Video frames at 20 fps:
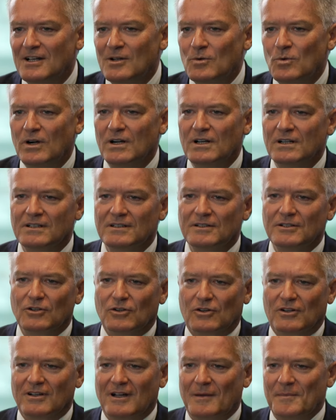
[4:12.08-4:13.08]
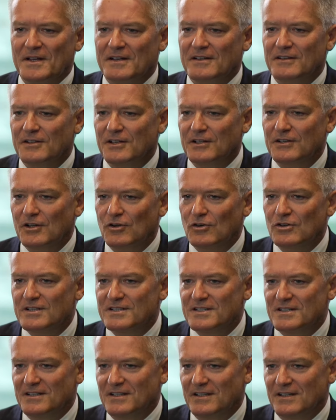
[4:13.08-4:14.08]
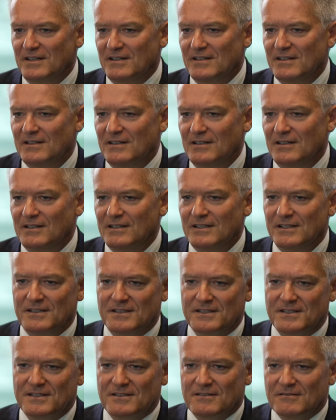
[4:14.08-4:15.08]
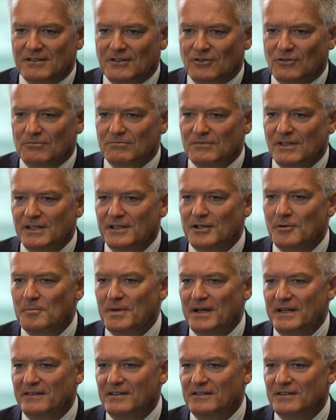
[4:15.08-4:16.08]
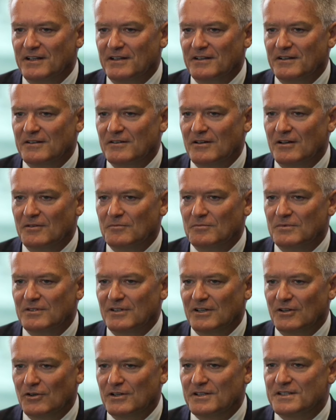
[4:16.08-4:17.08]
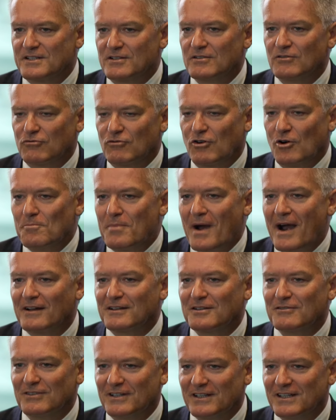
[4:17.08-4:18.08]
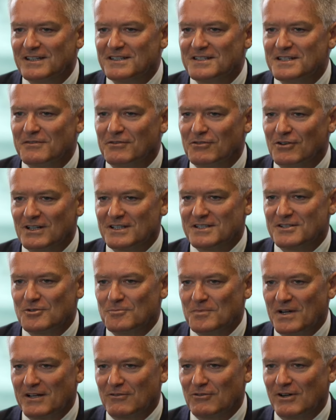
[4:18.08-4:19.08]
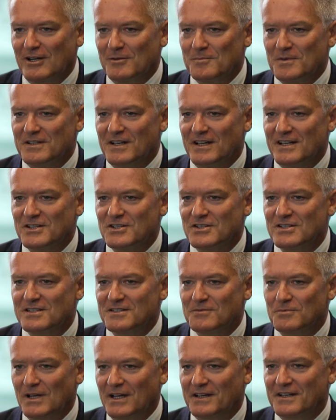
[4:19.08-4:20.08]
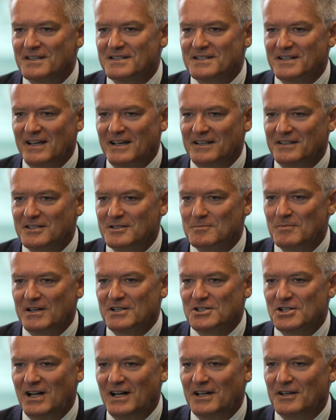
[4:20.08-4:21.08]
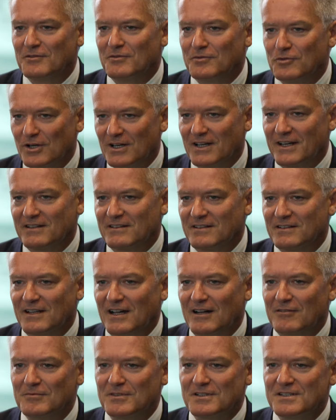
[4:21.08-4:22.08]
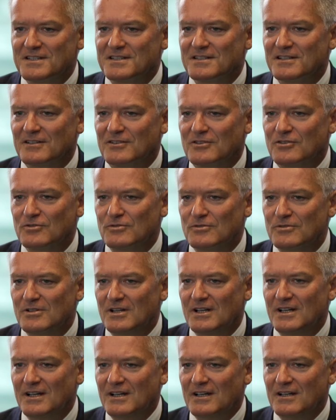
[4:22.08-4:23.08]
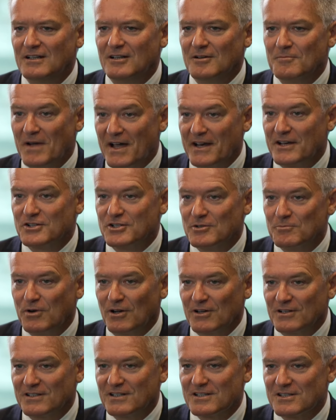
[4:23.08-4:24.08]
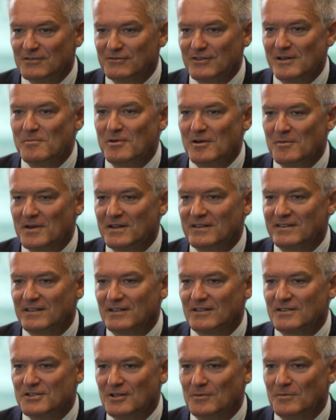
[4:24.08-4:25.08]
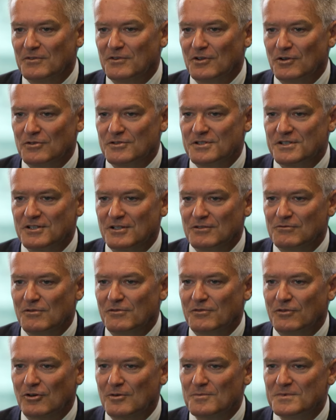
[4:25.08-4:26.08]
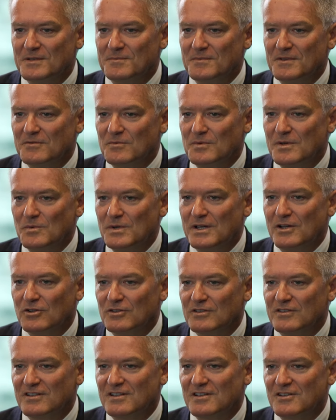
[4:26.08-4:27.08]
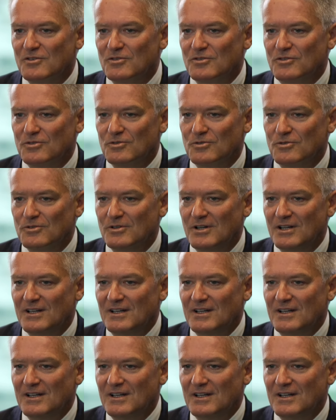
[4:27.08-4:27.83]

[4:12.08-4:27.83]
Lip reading: Well, look, I mean, the OECD is, you know, independent, and, you know, it's comparatively easy for us to make recommendations. We understand it's much harder for elected governments to manage the politics of implementing some of those reforms. I mean, we continue to